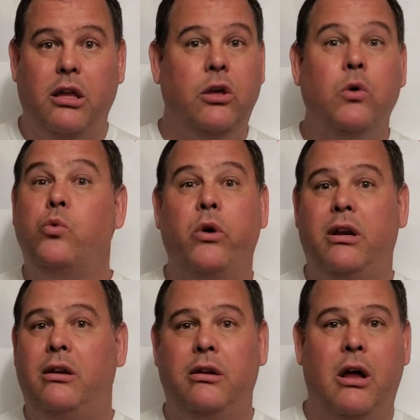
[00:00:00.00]
you
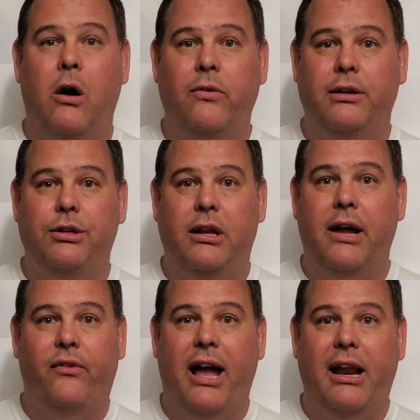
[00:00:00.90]
wouldn't know that she had
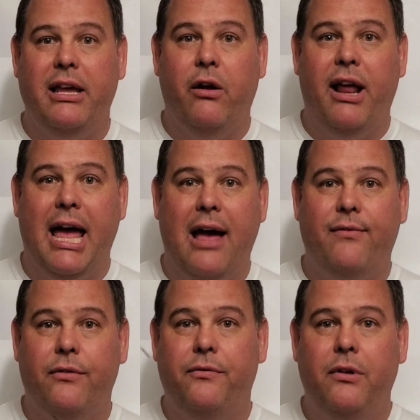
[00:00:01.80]
ever had a year and a
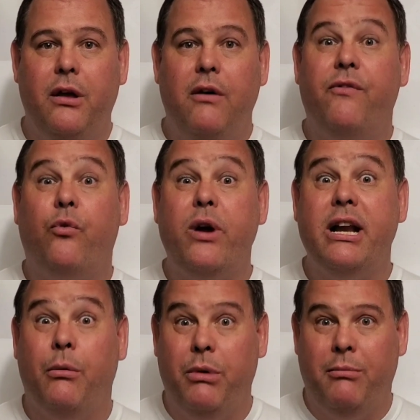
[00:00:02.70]
half of
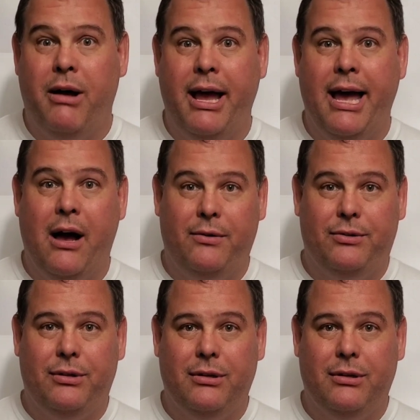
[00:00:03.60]
freedom in my house.